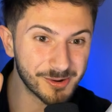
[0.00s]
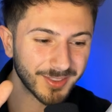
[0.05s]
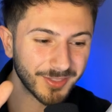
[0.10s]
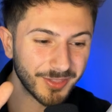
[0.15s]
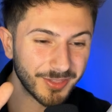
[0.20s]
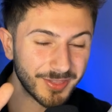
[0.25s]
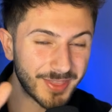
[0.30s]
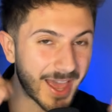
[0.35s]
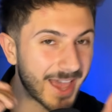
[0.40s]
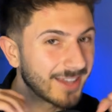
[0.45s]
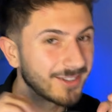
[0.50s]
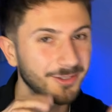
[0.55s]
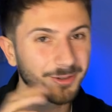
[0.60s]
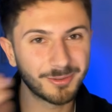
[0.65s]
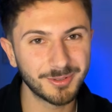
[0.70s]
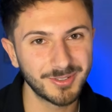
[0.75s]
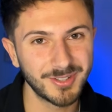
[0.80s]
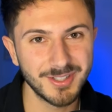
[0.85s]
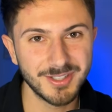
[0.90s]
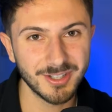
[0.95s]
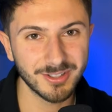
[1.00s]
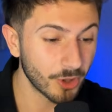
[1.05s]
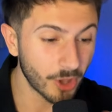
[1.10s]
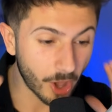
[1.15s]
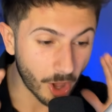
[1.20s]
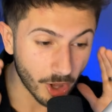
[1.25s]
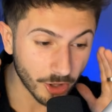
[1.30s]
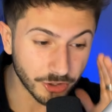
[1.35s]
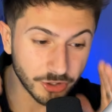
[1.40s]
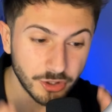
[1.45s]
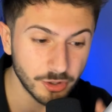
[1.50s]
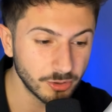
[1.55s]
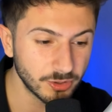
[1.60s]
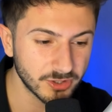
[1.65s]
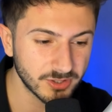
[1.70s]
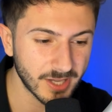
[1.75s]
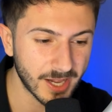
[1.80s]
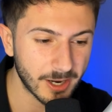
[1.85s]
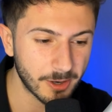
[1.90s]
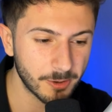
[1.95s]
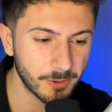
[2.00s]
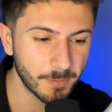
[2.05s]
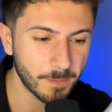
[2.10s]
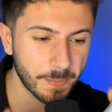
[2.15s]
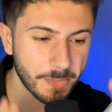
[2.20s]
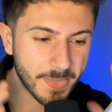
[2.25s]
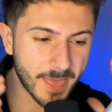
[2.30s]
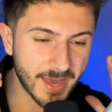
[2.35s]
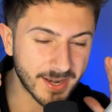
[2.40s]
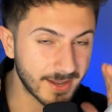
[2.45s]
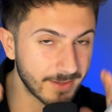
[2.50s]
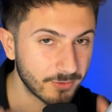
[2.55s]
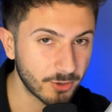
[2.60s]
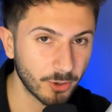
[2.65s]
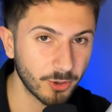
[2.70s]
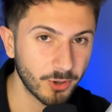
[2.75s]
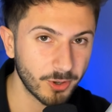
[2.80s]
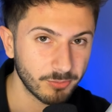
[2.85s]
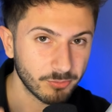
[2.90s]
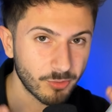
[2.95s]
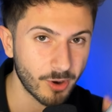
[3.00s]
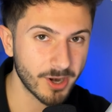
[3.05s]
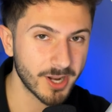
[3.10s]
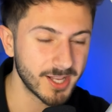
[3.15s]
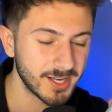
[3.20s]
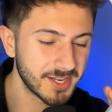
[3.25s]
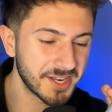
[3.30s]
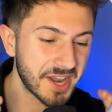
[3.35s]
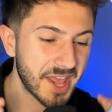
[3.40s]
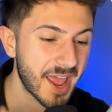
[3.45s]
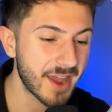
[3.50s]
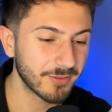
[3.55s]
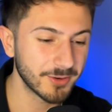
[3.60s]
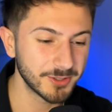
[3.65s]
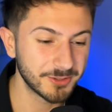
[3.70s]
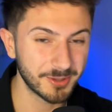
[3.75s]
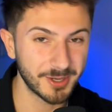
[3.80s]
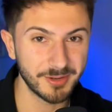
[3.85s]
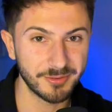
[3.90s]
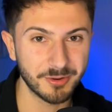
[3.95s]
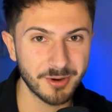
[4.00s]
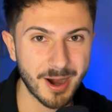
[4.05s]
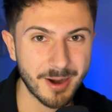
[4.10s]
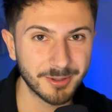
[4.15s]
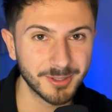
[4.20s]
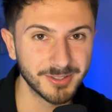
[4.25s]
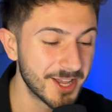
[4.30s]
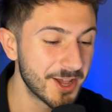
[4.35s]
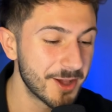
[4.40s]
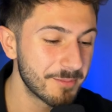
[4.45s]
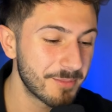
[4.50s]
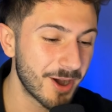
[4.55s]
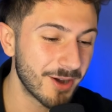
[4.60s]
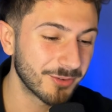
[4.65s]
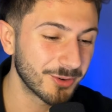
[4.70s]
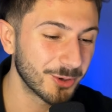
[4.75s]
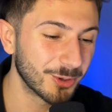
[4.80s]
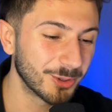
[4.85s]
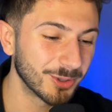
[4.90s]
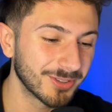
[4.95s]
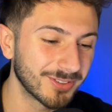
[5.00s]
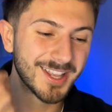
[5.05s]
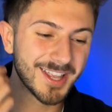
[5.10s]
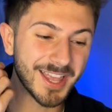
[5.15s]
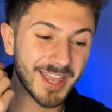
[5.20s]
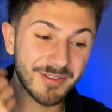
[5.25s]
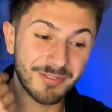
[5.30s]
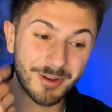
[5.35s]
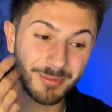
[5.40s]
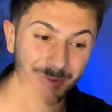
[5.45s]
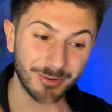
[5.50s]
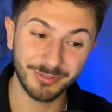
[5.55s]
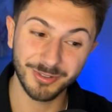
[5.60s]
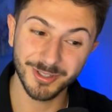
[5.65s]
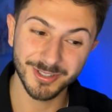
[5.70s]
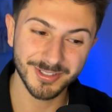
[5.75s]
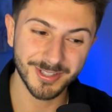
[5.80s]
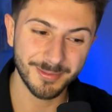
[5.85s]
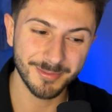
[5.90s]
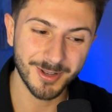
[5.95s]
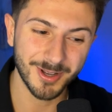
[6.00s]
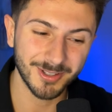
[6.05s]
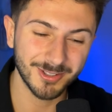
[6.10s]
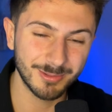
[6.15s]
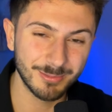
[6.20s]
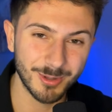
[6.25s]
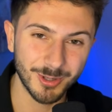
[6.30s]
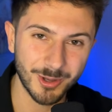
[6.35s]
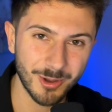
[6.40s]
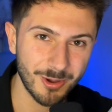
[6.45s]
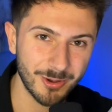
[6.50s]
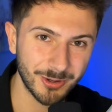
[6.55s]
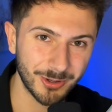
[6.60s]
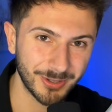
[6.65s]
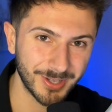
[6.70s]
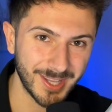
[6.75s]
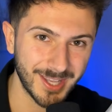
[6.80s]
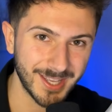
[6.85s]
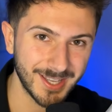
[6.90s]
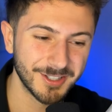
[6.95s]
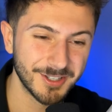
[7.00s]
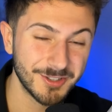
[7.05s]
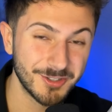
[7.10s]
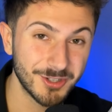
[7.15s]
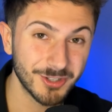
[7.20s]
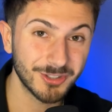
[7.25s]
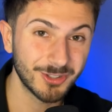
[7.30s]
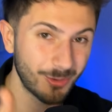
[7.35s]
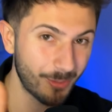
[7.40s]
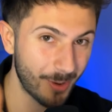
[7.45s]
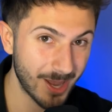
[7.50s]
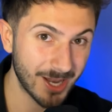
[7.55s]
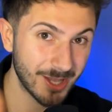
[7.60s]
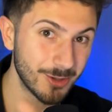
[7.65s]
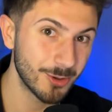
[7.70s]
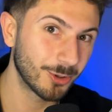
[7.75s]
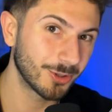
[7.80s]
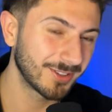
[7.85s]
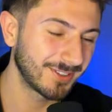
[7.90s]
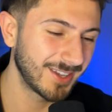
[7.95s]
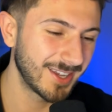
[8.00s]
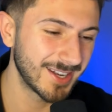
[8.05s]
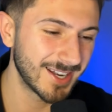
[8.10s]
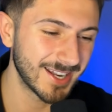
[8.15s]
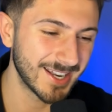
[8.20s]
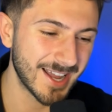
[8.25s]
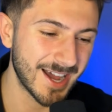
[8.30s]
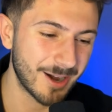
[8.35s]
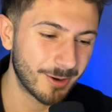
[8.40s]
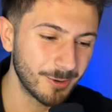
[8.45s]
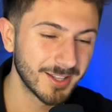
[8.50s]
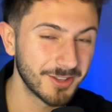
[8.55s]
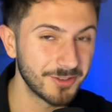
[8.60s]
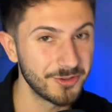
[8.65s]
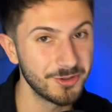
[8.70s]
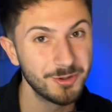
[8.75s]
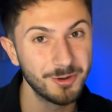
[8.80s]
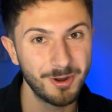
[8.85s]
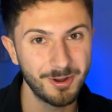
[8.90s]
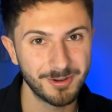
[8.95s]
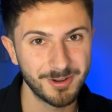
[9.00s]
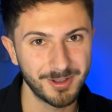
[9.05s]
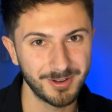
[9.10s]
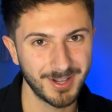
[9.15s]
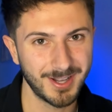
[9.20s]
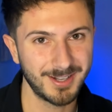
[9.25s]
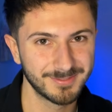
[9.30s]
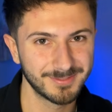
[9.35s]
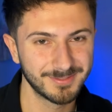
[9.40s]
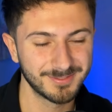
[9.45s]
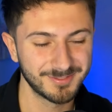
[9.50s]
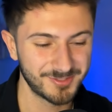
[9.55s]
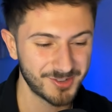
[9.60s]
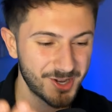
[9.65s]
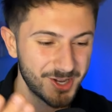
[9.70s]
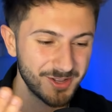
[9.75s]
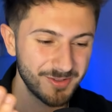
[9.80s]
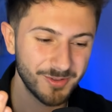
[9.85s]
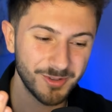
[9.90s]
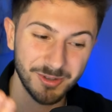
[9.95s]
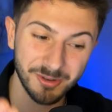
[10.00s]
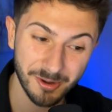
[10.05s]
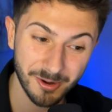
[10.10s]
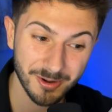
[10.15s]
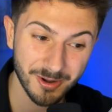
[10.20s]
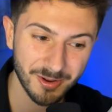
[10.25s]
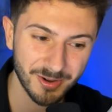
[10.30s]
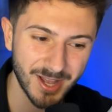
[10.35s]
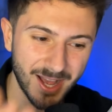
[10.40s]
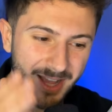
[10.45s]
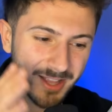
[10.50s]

That is obviously just a huge sale and they've got it running every 24 hours. But of course, if I'm a first-time customer going on here, just the way that you're seeing it now, you don't know that, right? You don't know that.